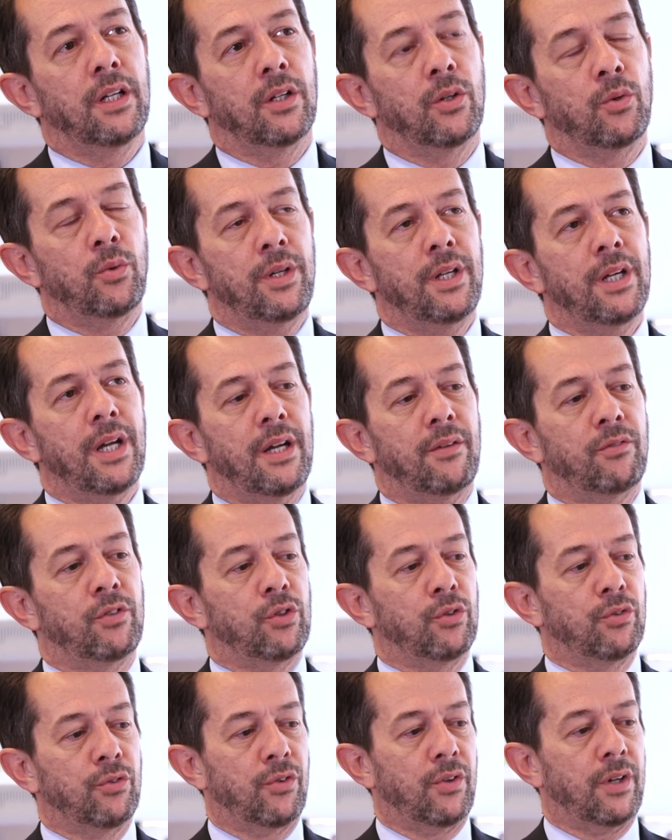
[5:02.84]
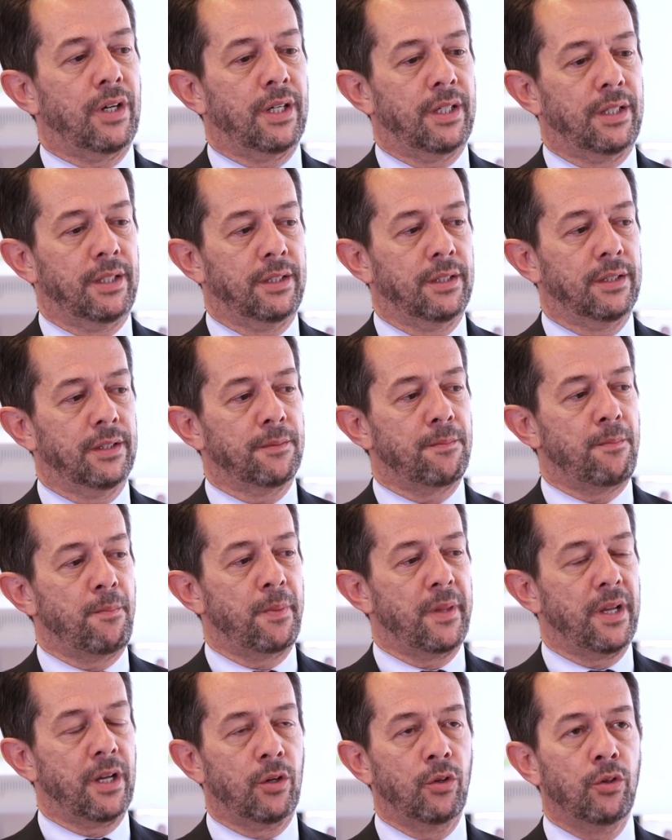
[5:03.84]
We have to find
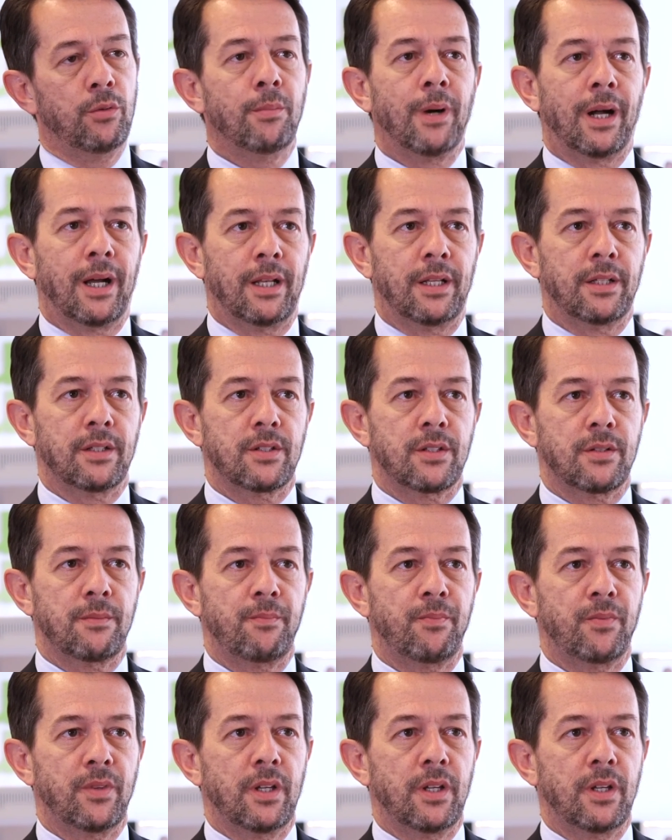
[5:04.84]
a good balance